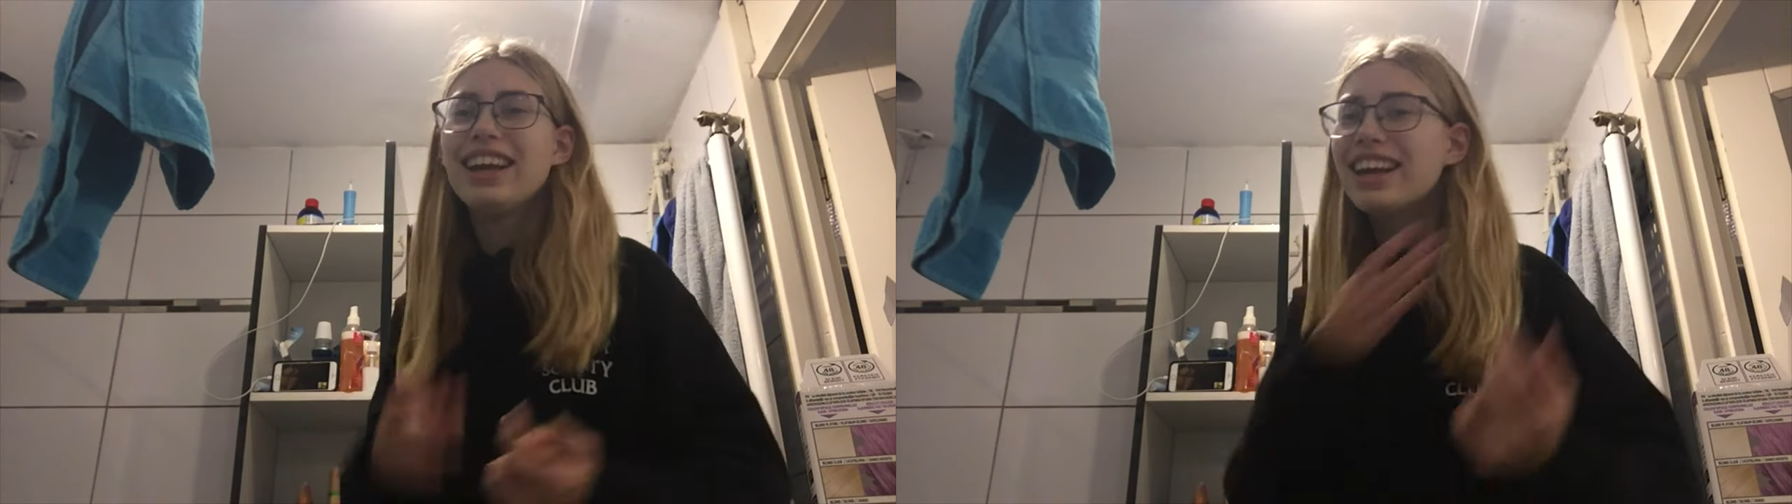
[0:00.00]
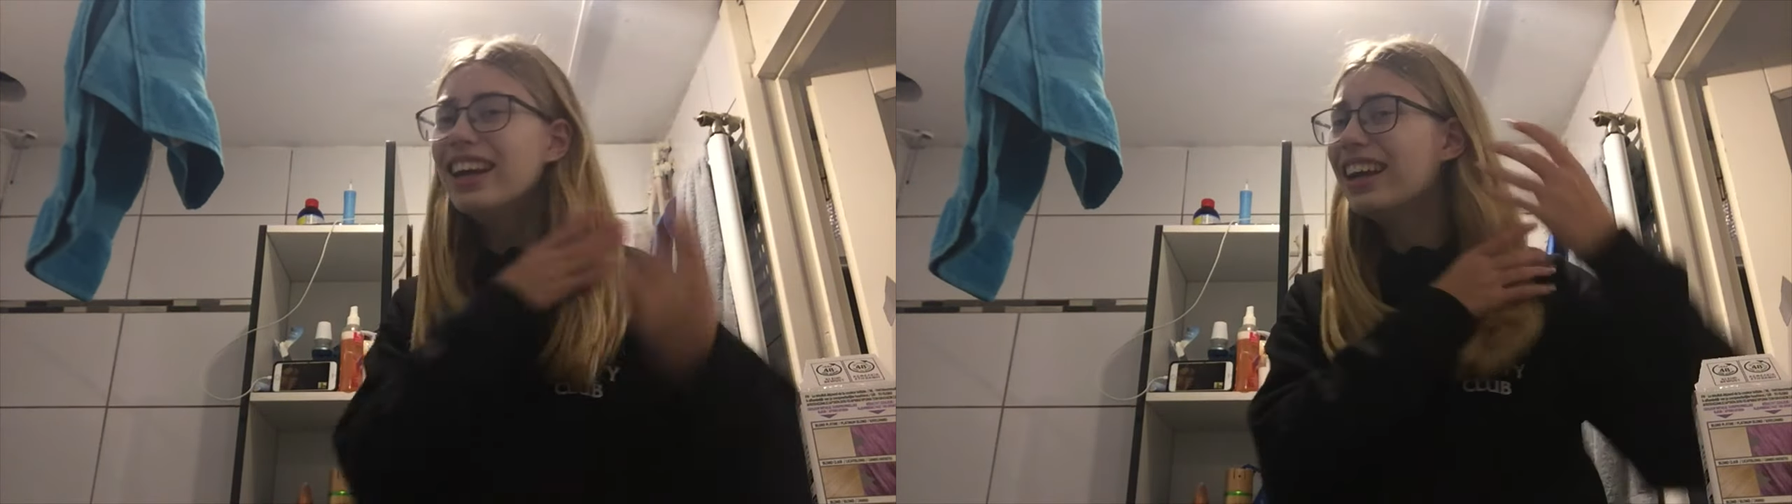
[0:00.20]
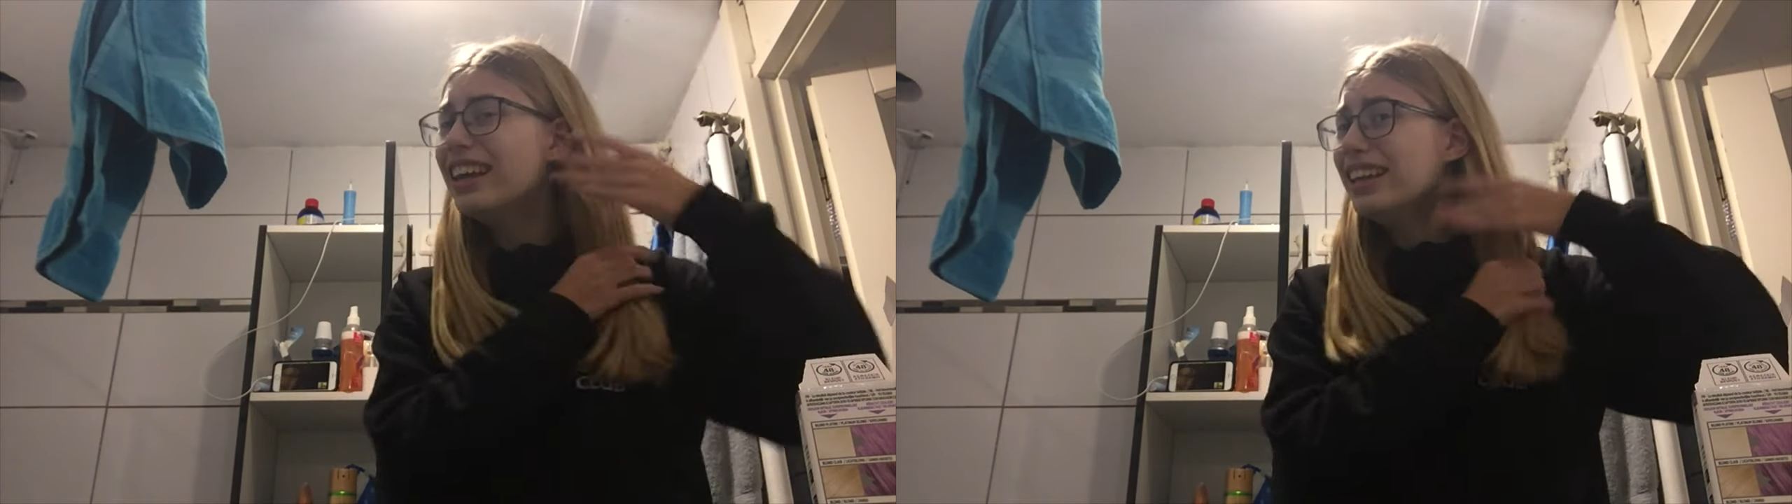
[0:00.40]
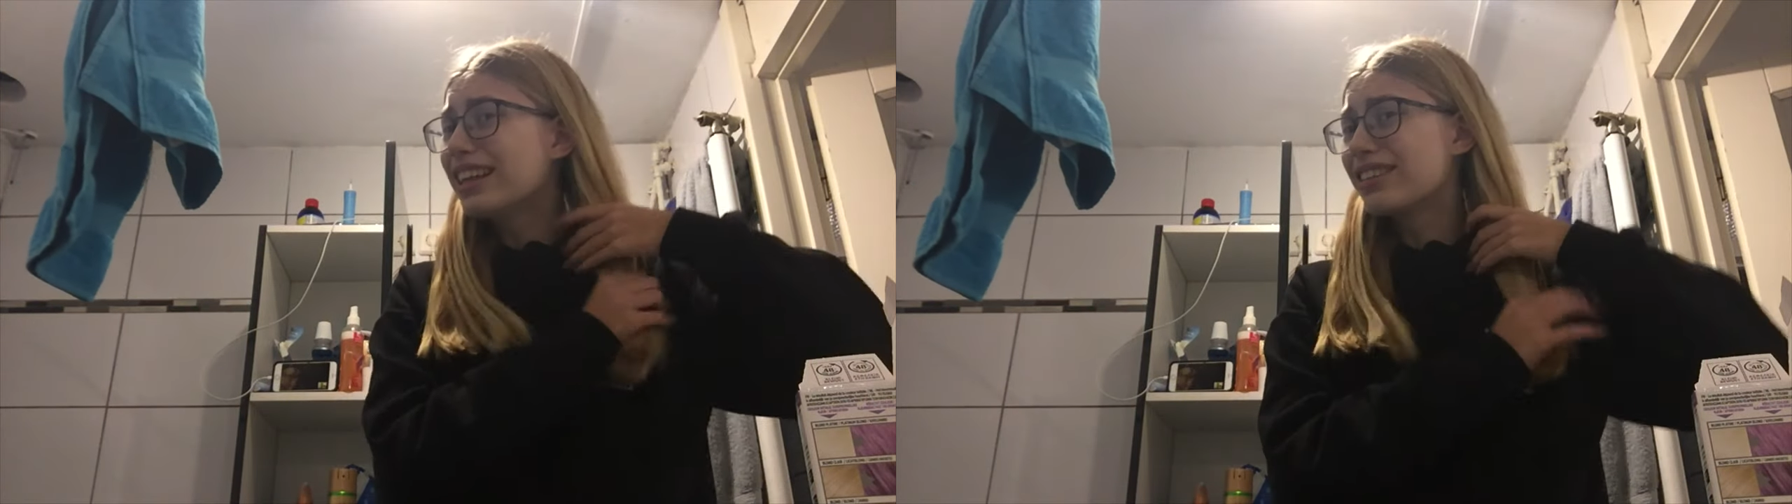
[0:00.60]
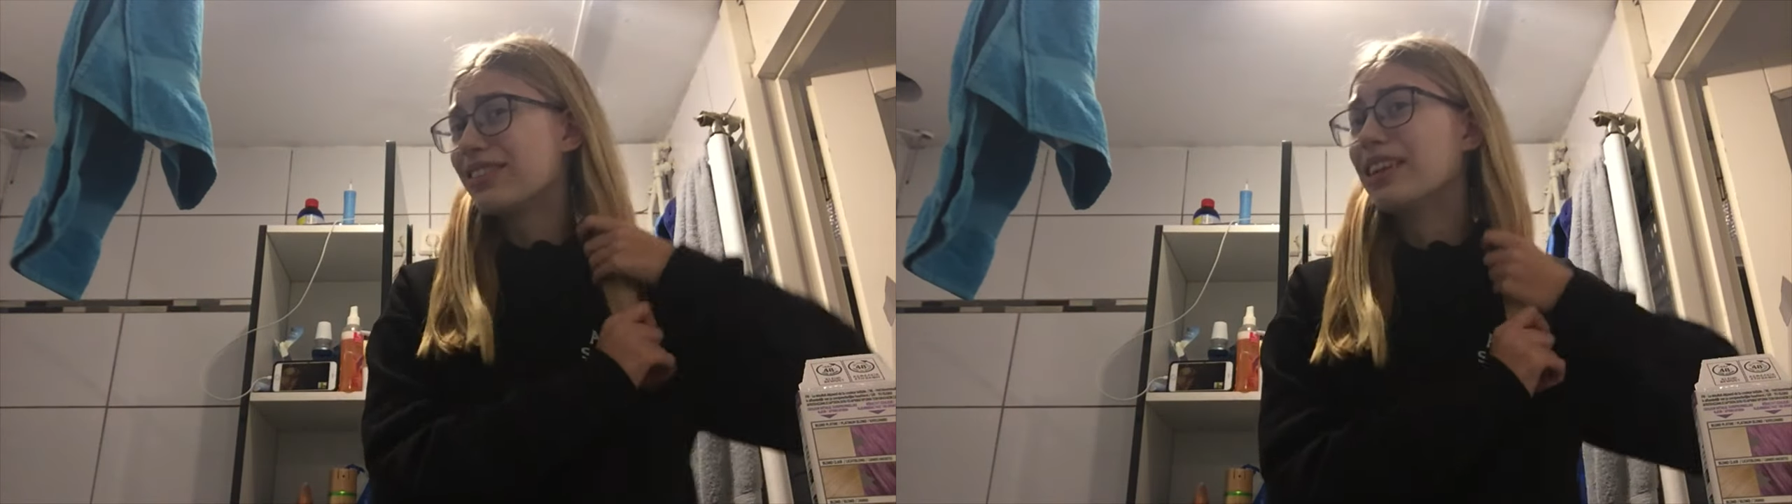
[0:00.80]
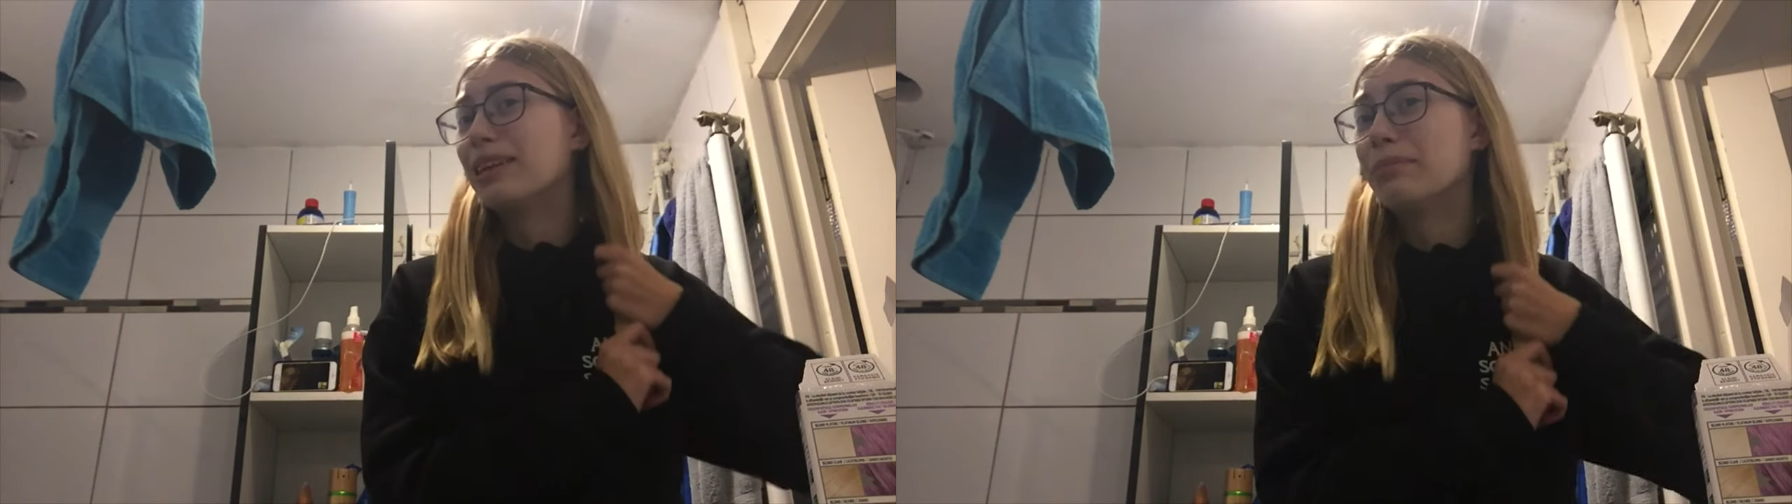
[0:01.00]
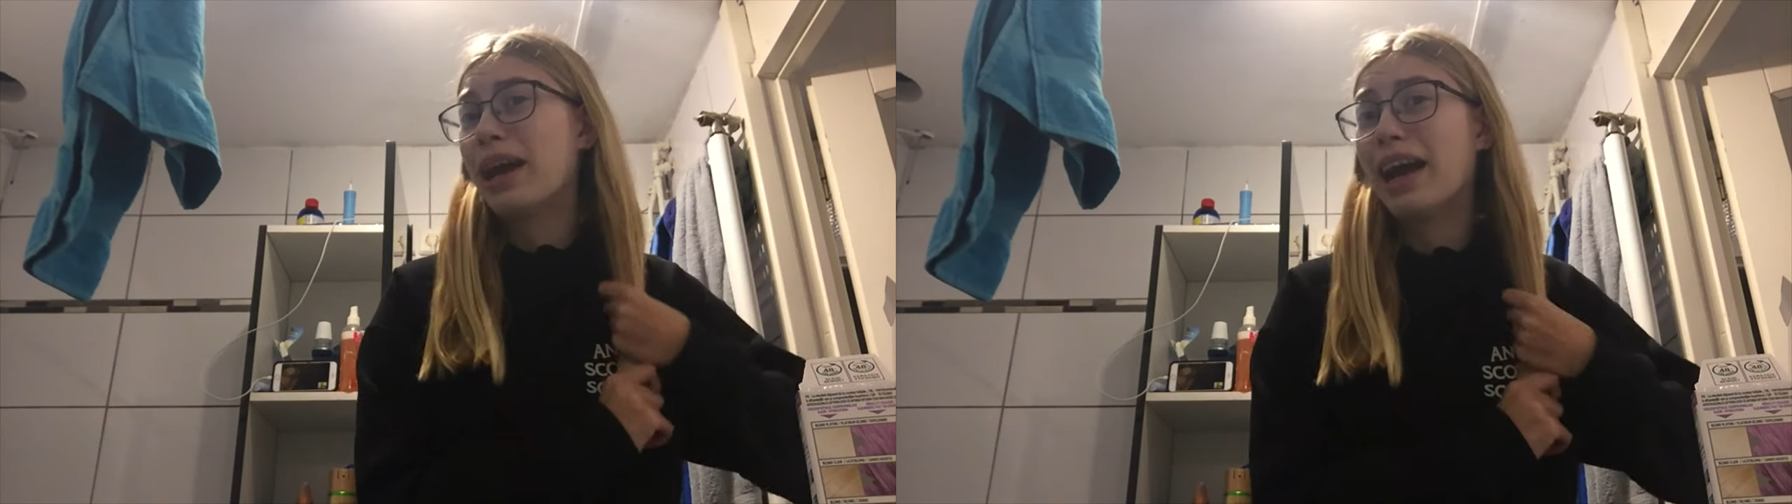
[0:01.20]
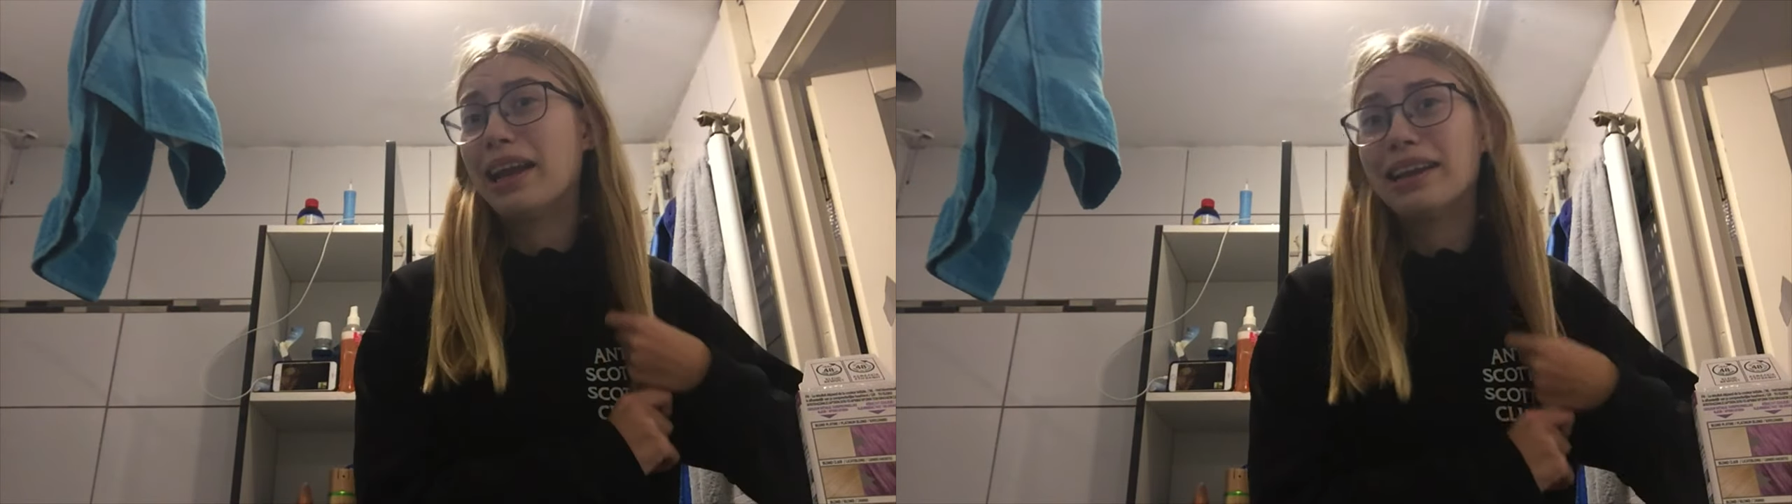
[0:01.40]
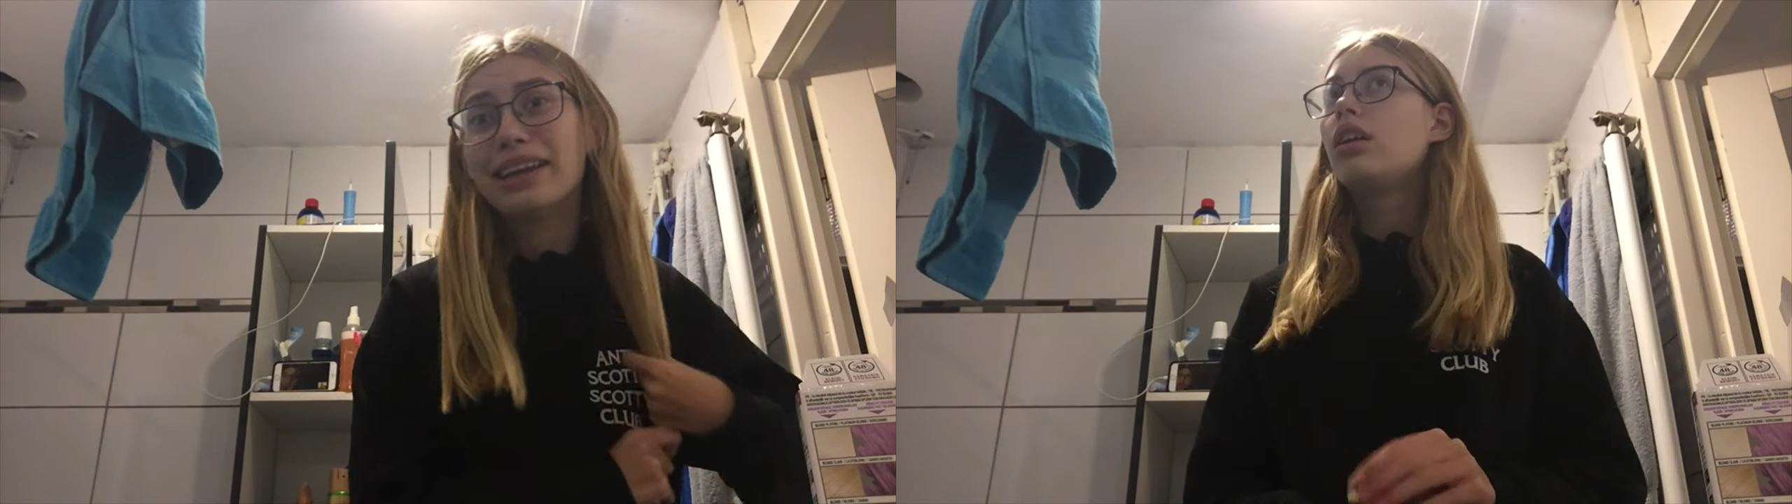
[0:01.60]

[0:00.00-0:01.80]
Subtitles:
It's really bad.